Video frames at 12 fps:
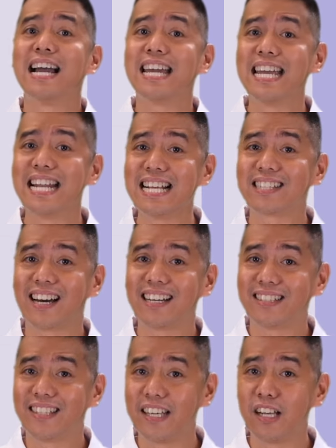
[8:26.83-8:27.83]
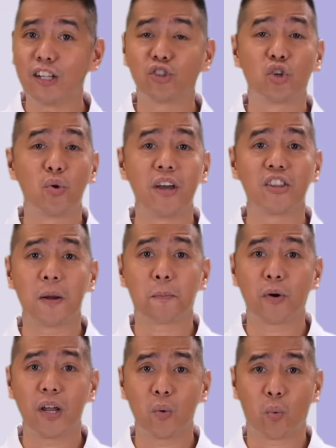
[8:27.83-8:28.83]
it is ideal during the
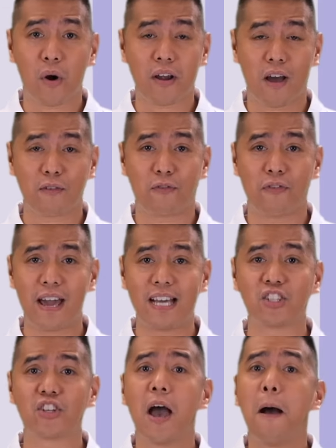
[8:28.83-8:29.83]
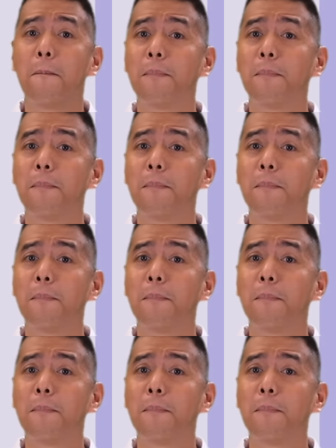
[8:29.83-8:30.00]
pre-workout phase